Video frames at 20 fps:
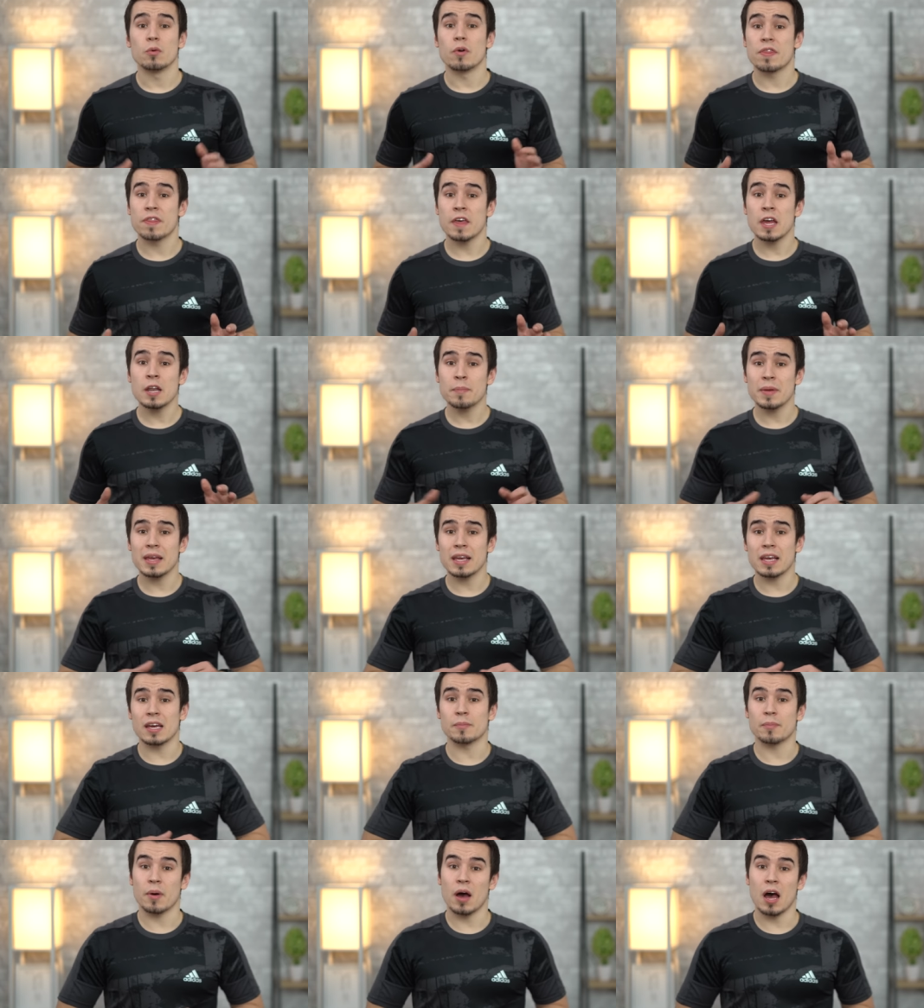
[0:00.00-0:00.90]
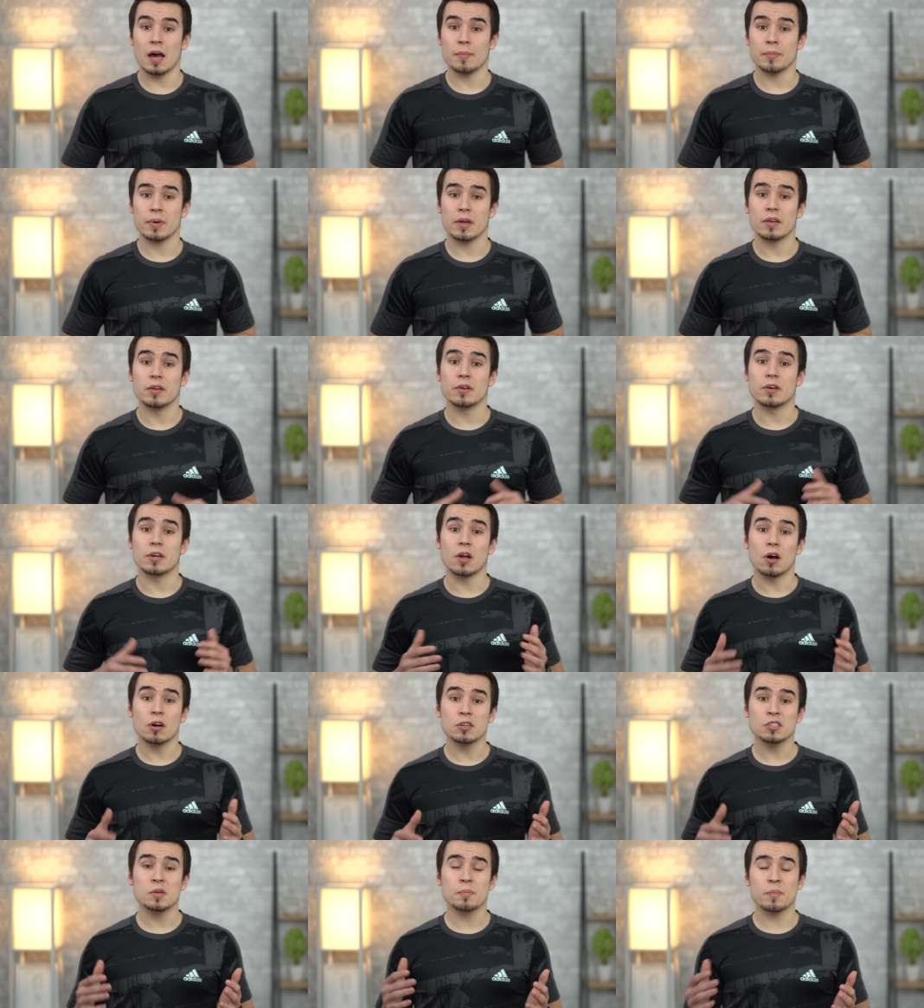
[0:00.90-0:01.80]
Within Peek and Pop, you can
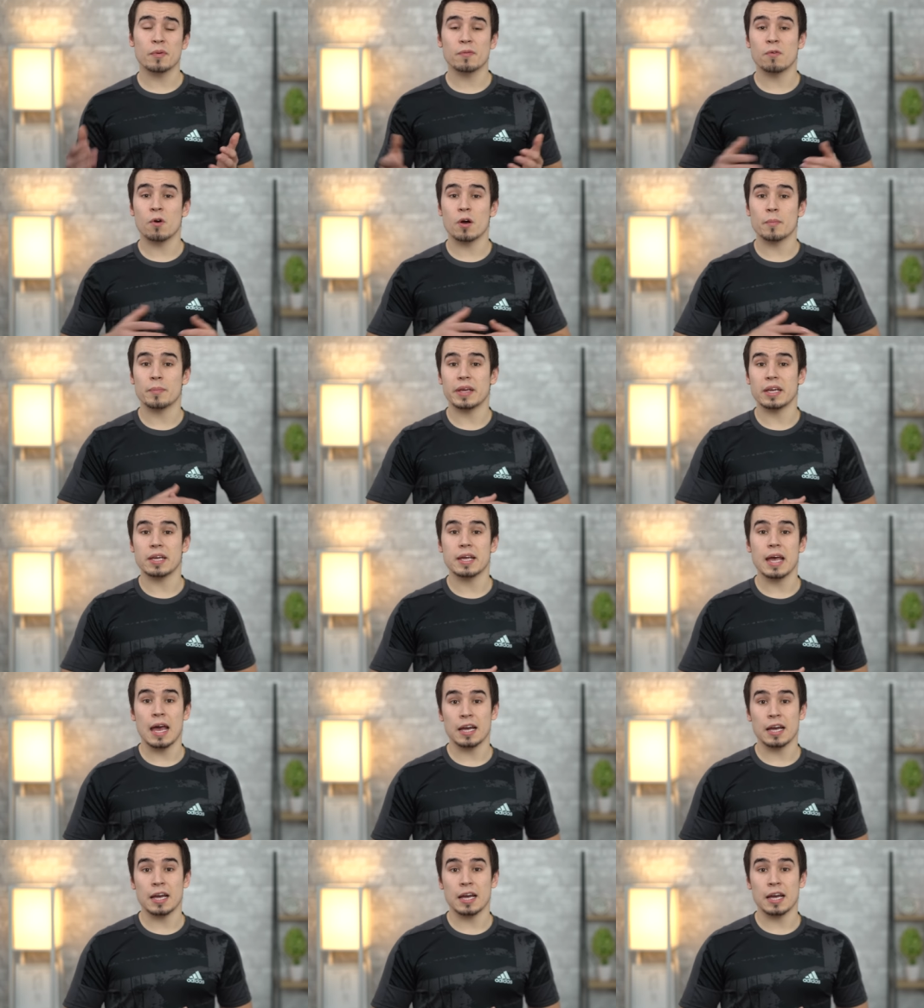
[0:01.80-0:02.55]
also perform peek